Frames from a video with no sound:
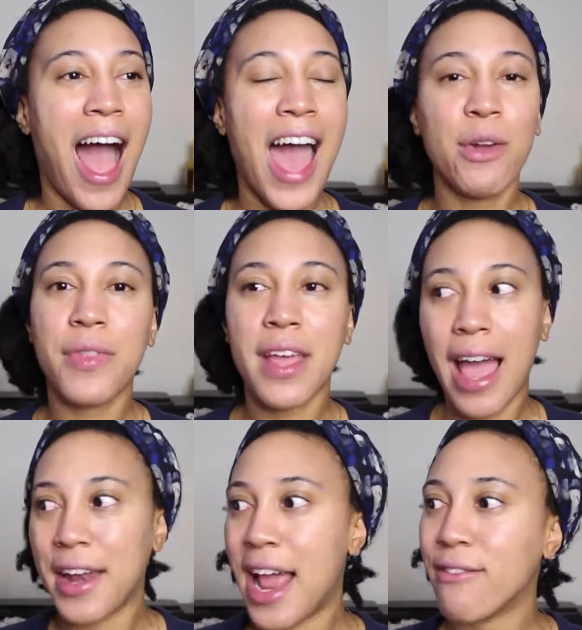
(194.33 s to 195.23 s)
I don't think
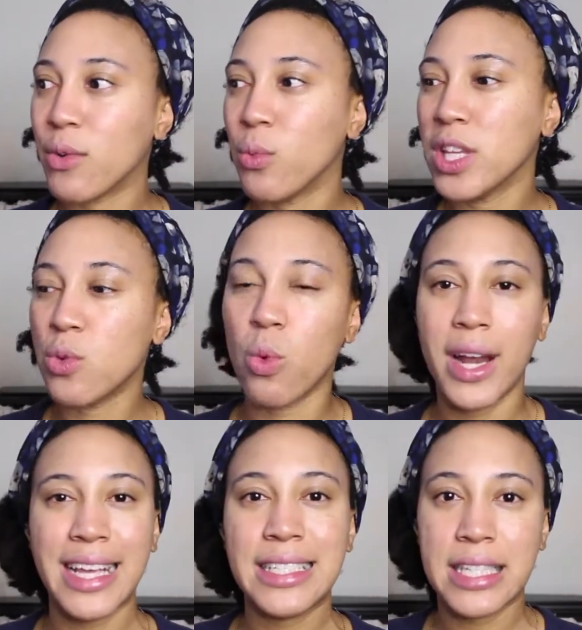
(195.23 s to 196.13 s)
I had ever really
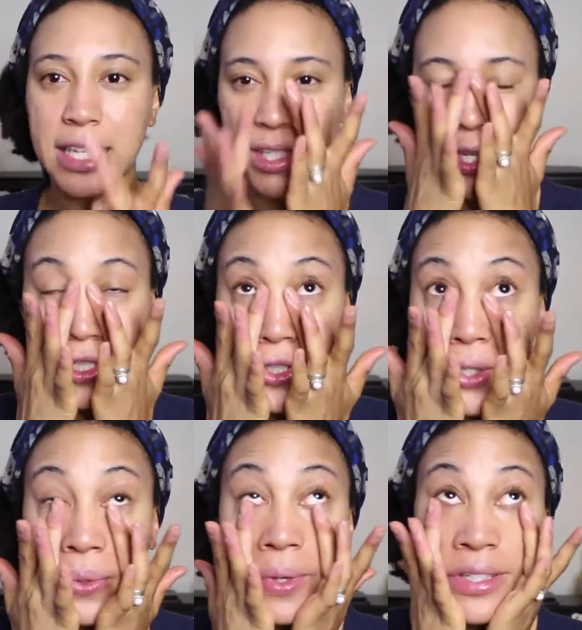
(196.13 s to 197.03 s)
run into this
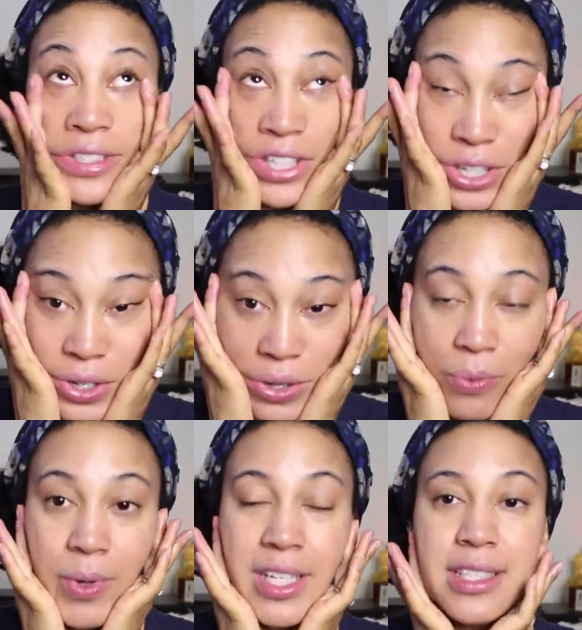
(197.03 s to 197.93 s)
issue
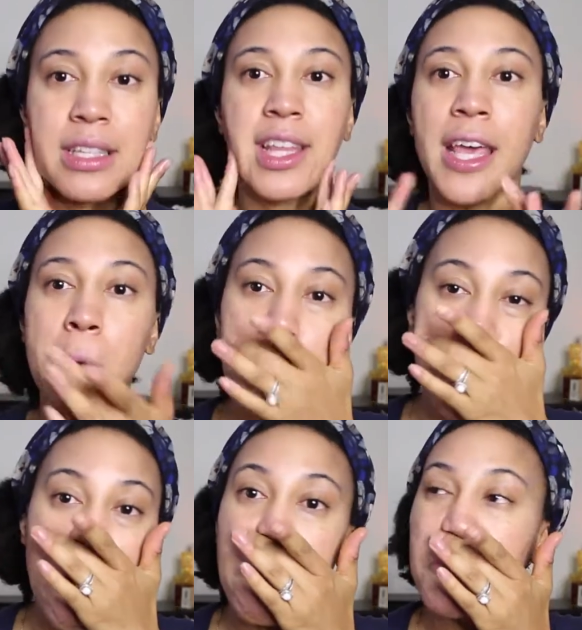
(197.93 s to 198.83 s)
until recently.
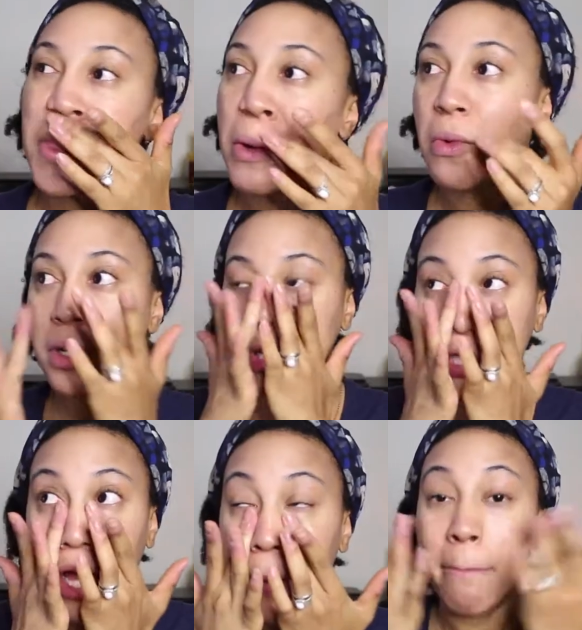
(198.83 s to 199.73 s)
There
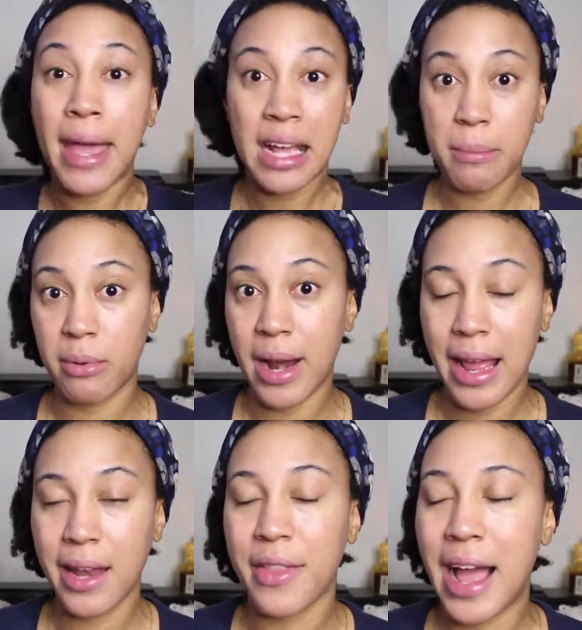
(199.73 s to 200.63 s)
was a makeup
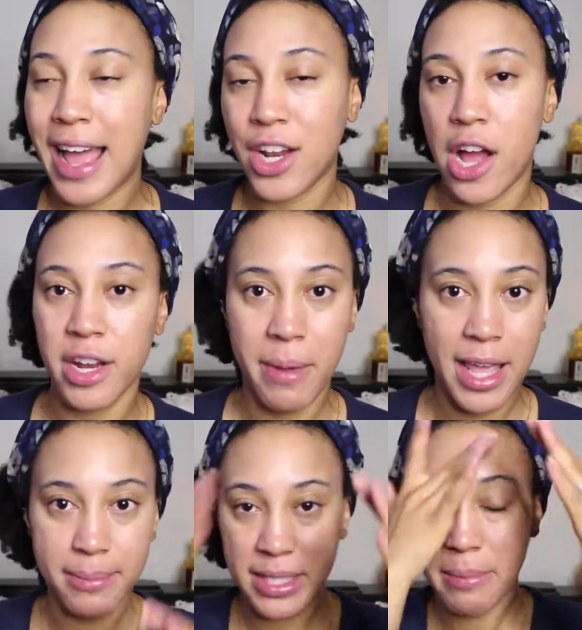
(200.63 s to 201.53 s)
brand that I had gotten in my
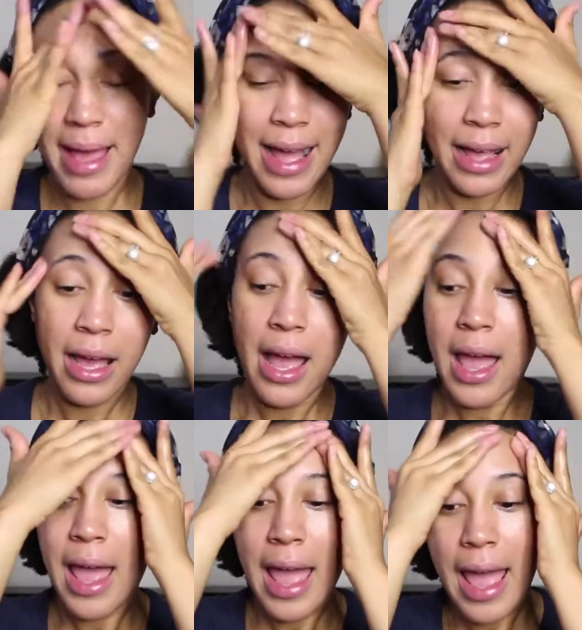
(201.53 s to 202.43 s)
Ipsy bag
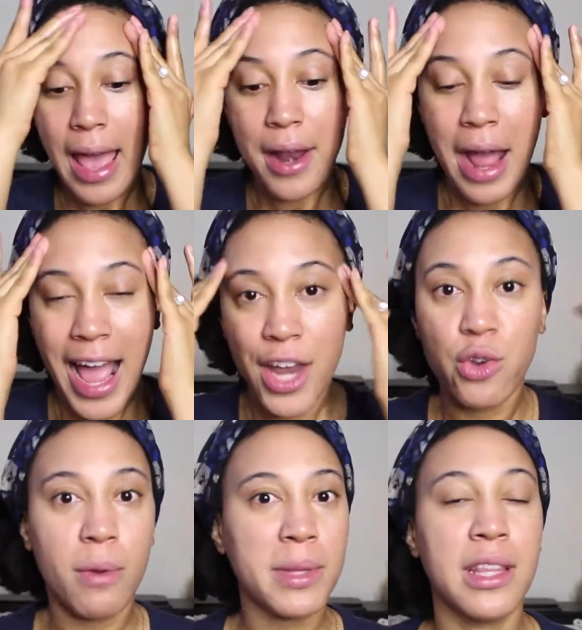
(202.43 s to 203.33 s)
and I had
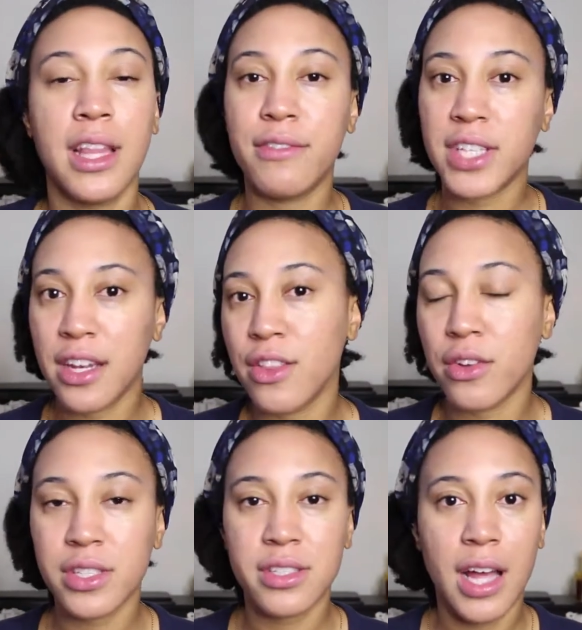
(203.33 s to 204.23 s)
normally loved getting
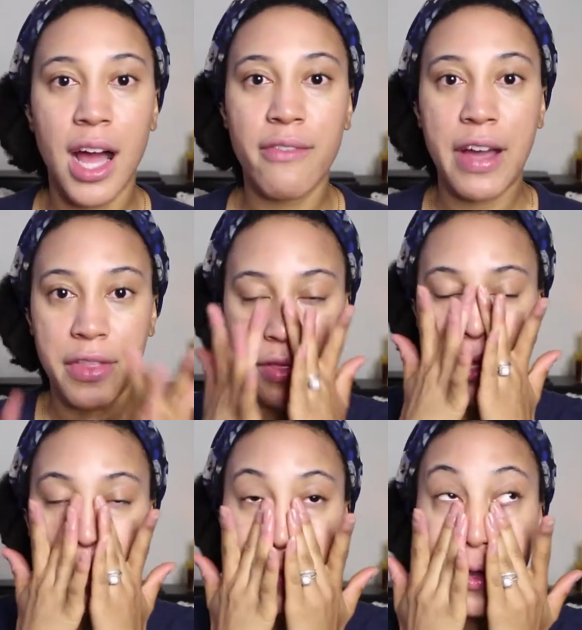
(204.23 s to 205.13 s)
their stuff. I thought
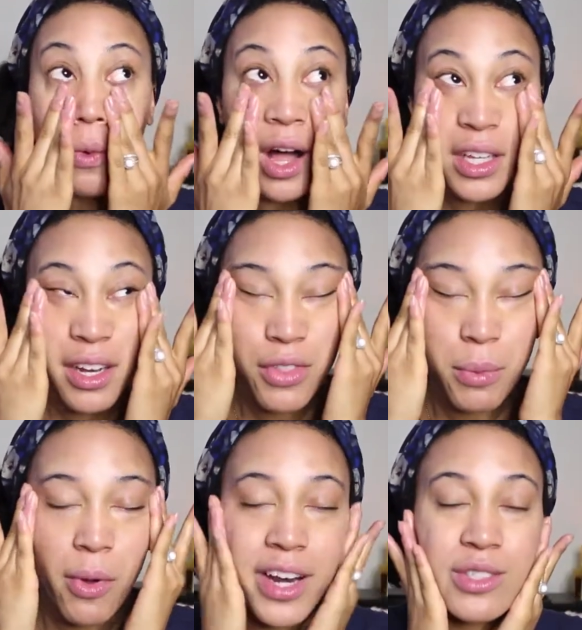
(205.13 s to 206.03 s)
their, the quality of
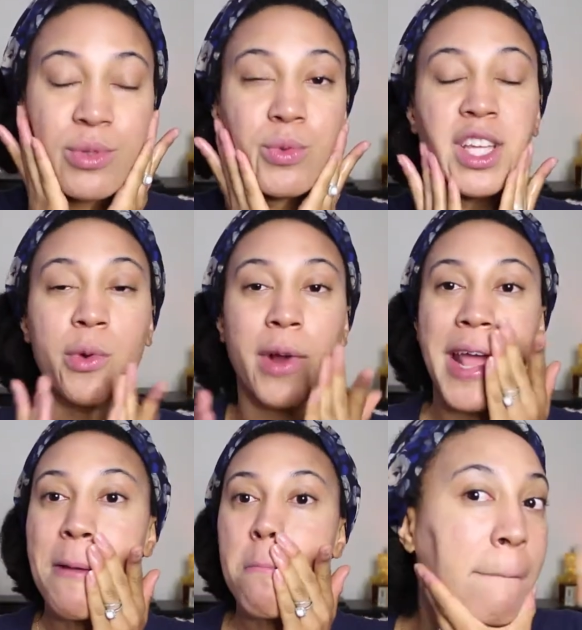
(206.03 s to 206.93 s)
their products was really
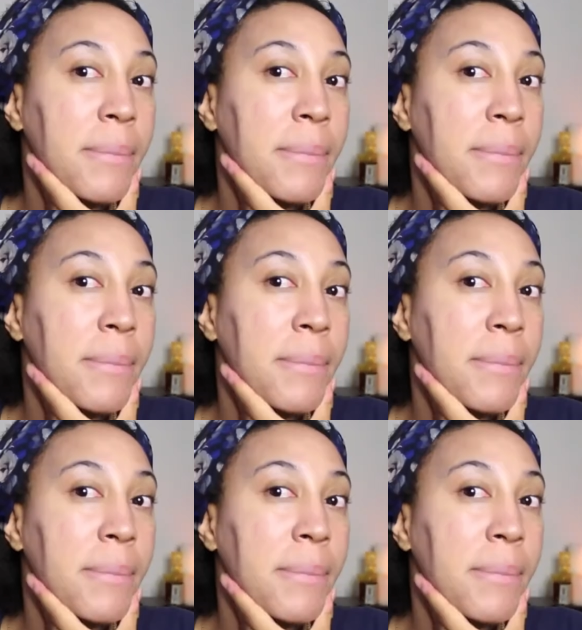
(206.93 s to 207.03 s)
great.